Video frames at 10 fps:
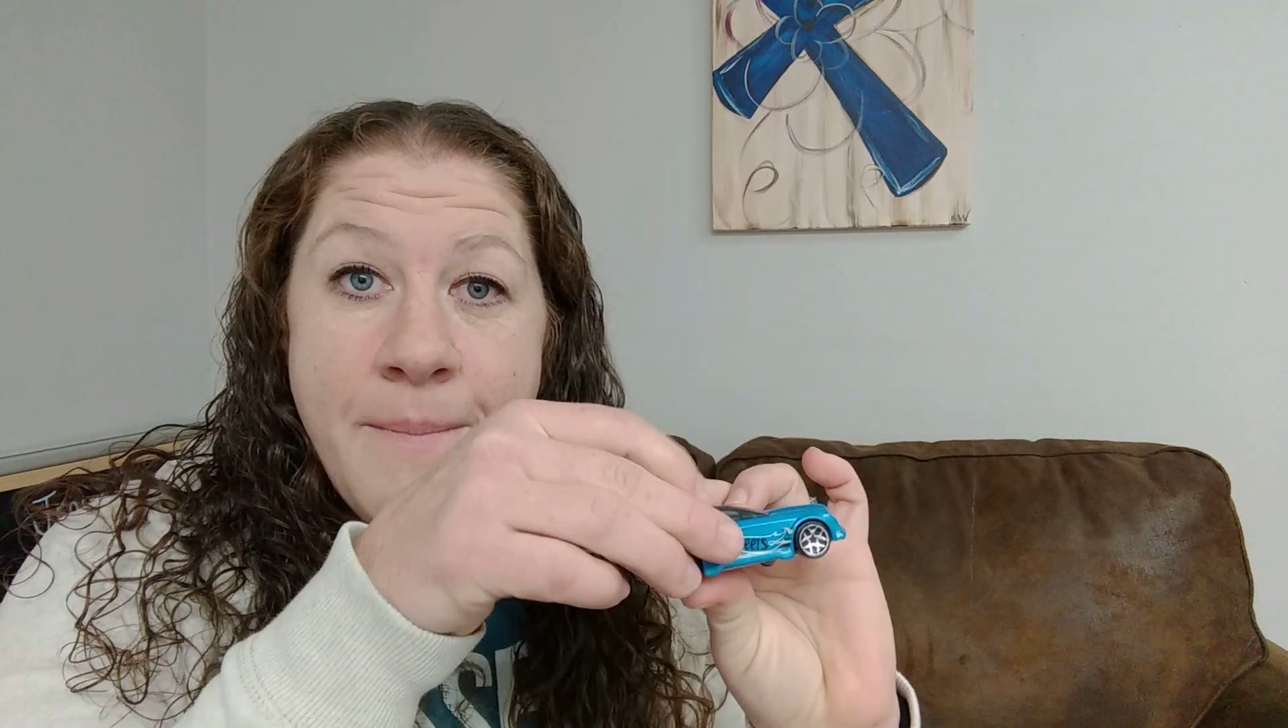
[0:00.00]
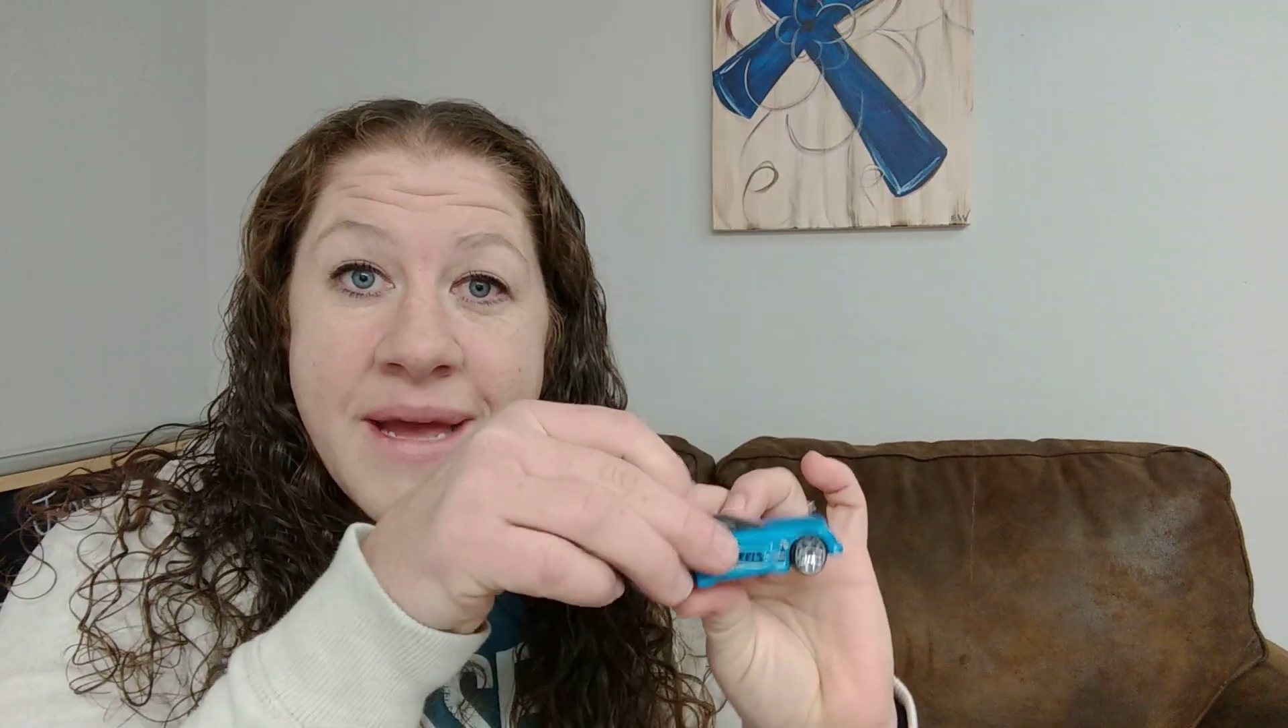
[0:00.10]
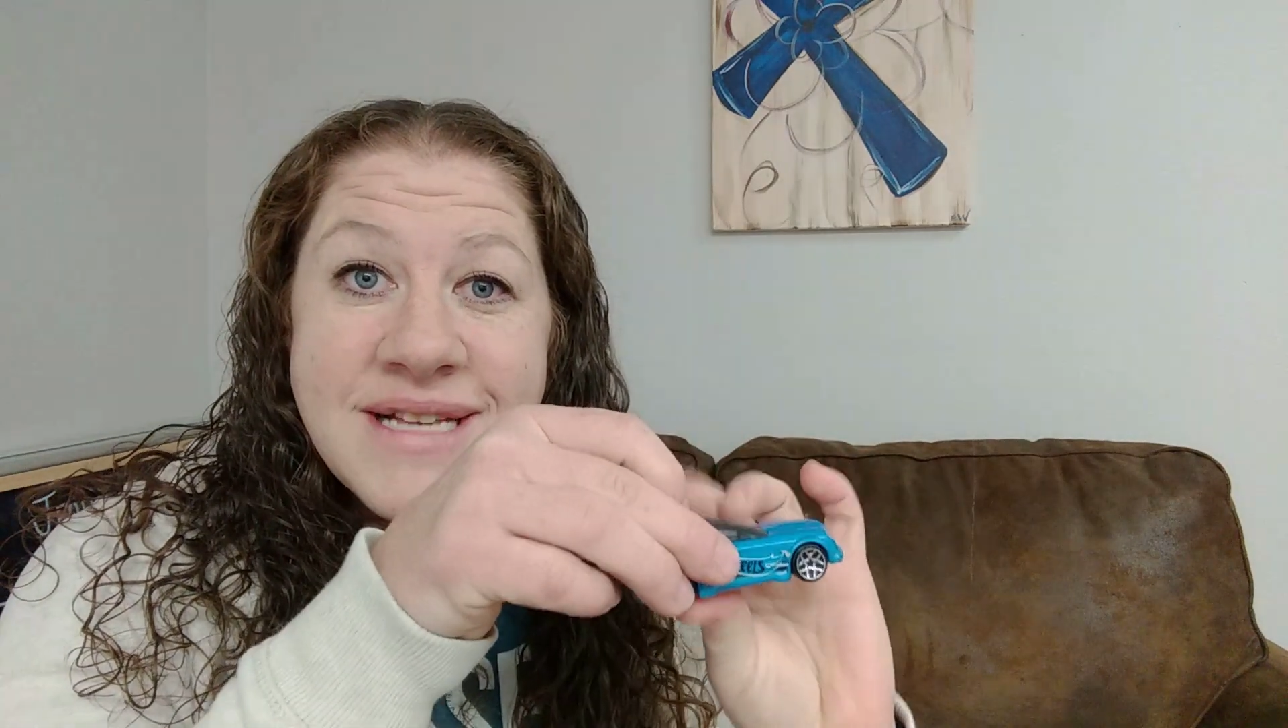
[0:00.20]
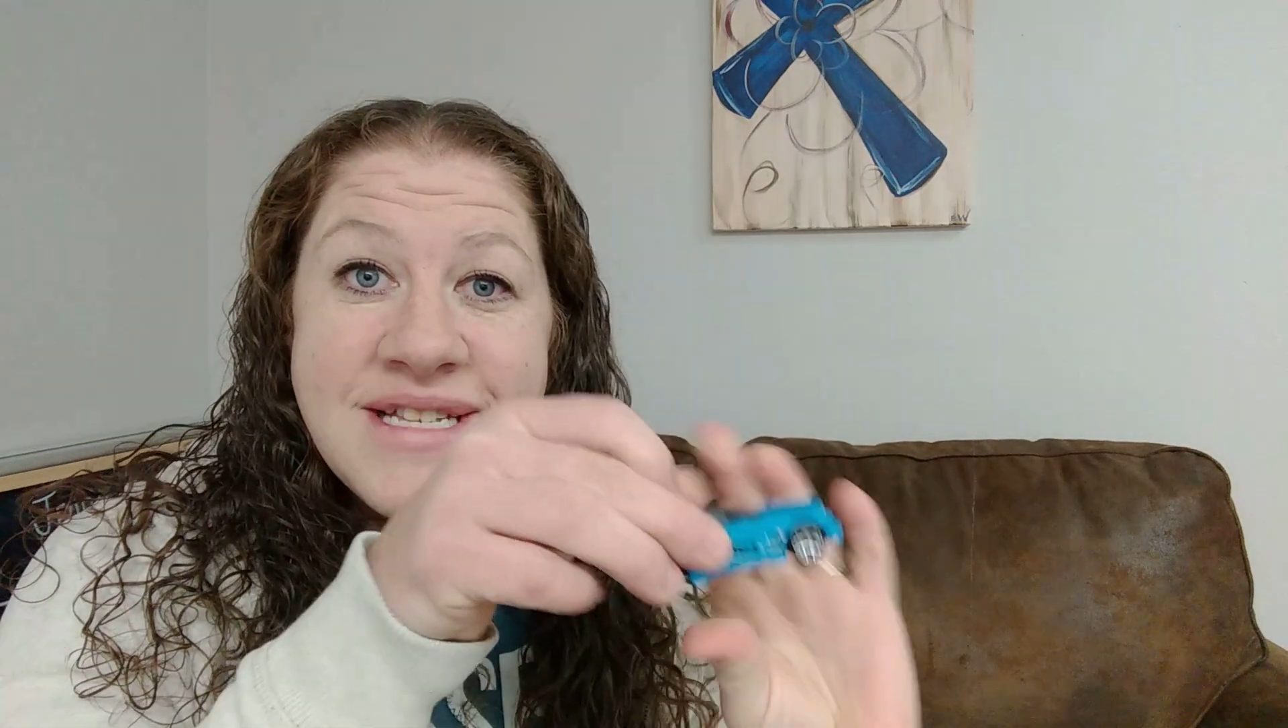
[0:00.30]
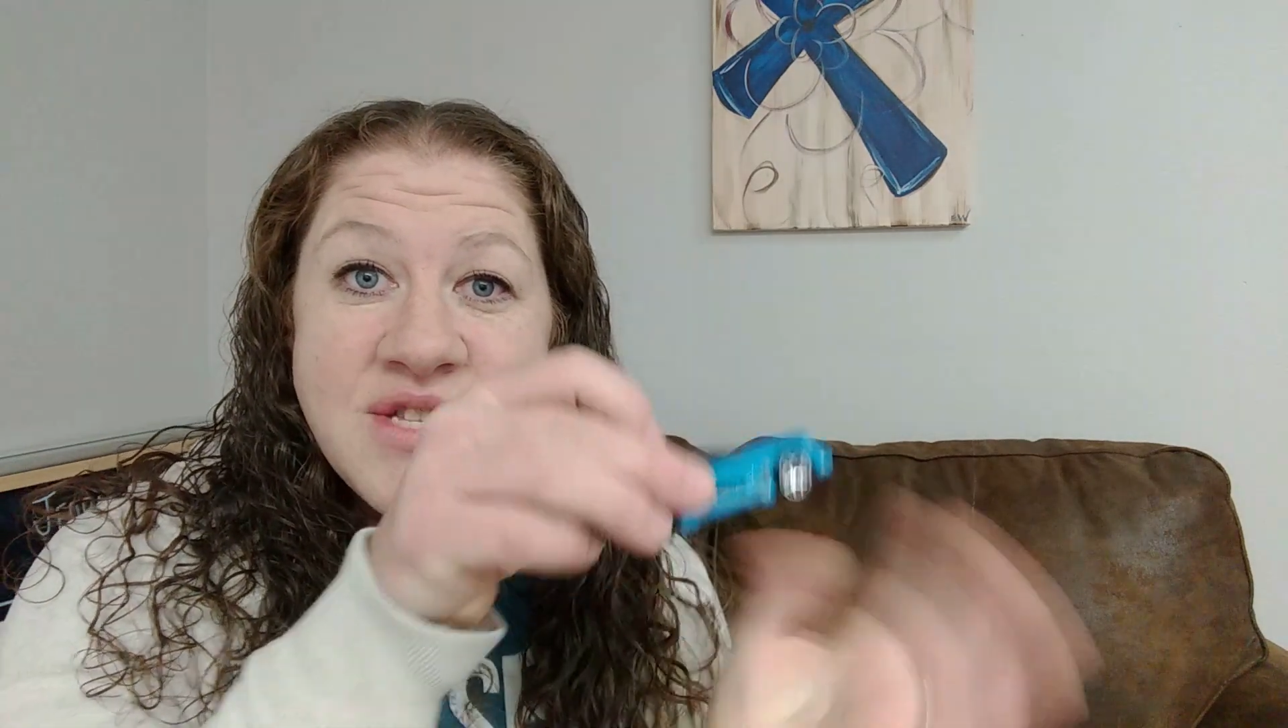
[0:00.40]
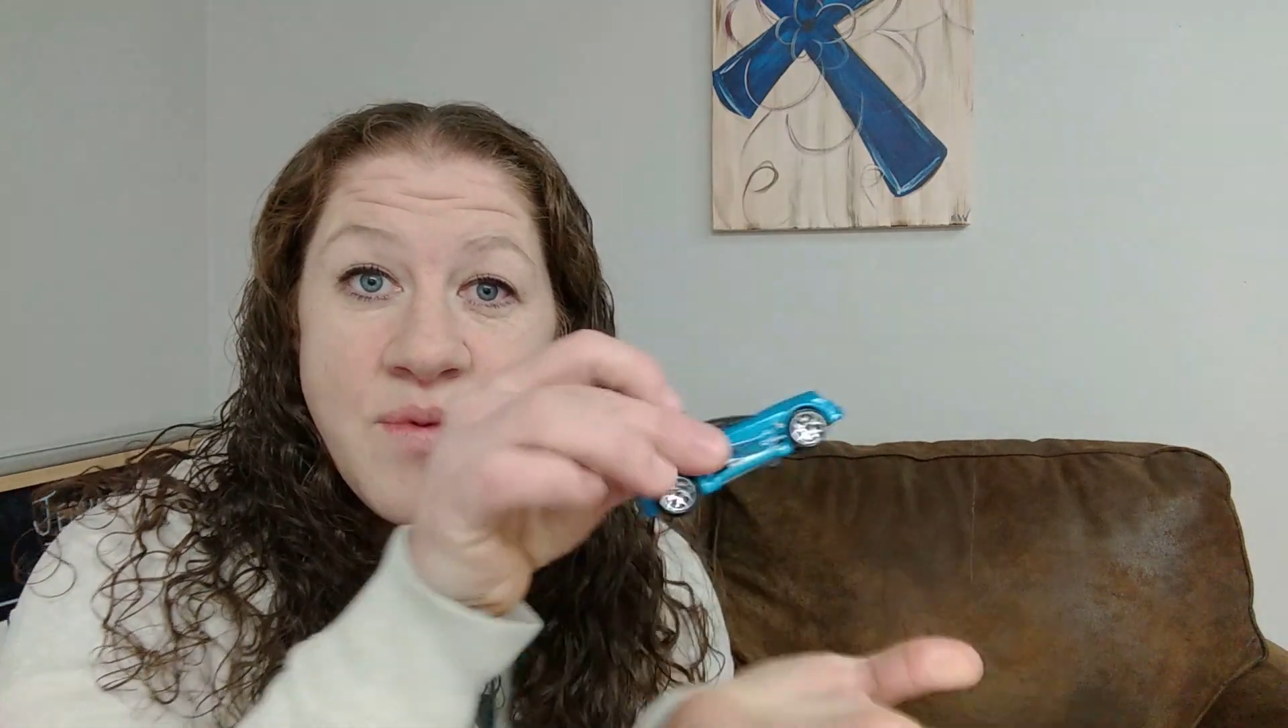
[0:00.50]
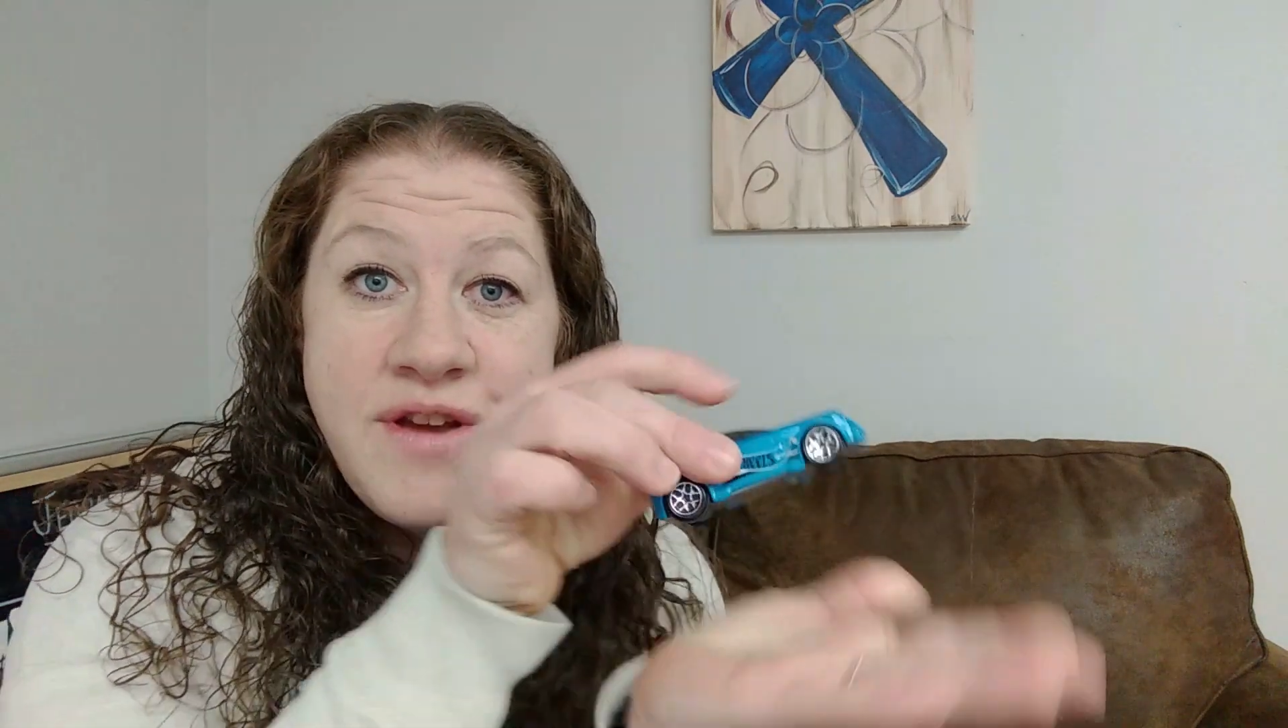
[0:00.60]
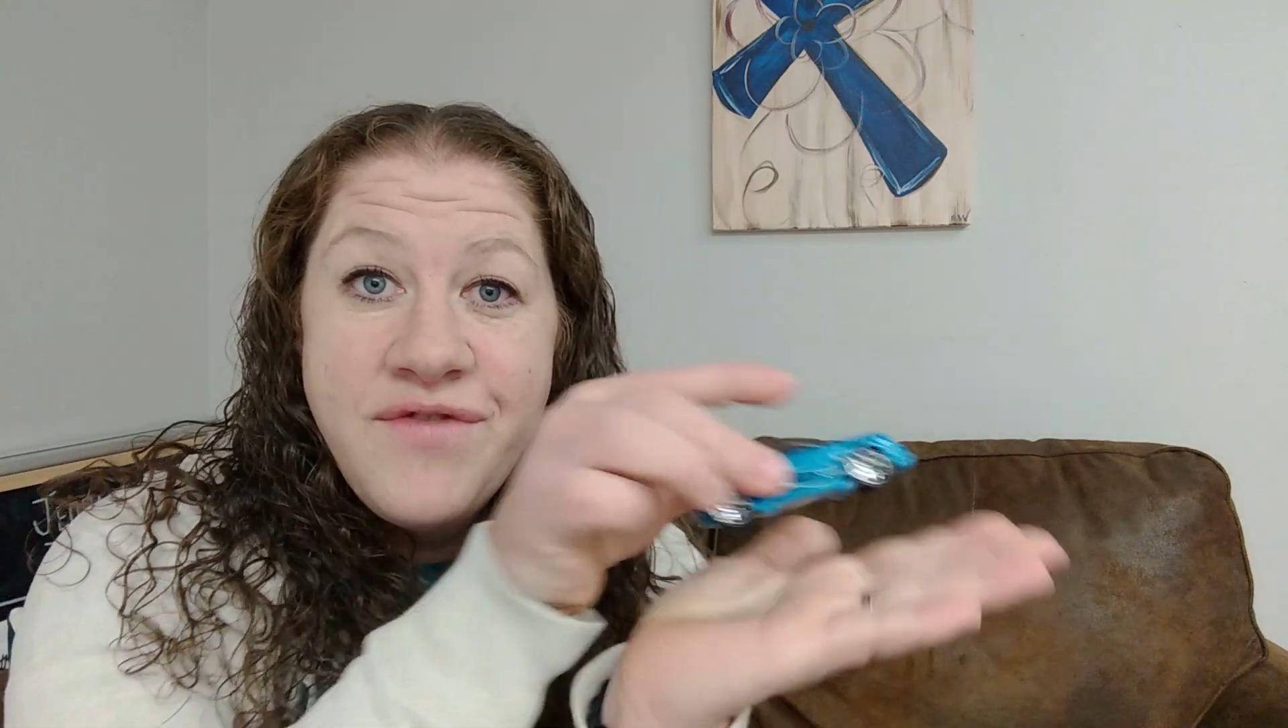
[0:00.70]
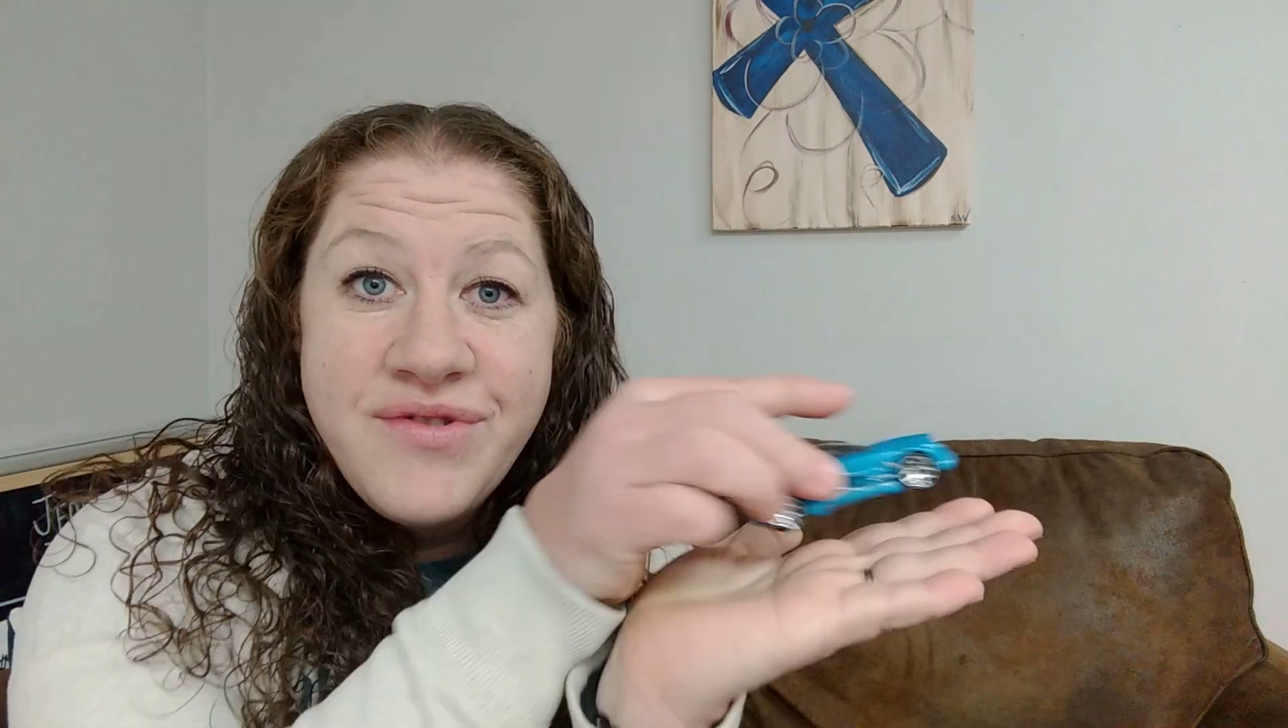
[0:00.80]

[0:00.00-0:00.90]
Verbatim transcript: because it's one of